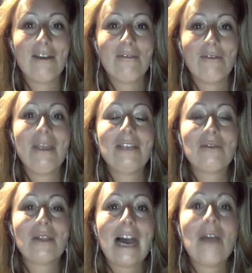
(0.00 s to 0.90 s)
for me
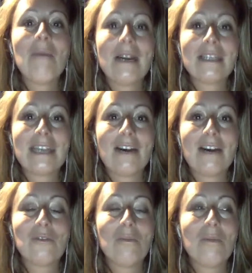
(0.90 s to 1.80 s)
to allow
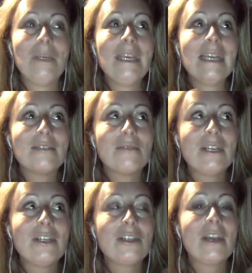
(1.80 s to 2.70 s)
myself to be as
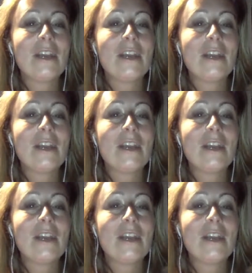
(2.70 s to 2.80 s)
rich,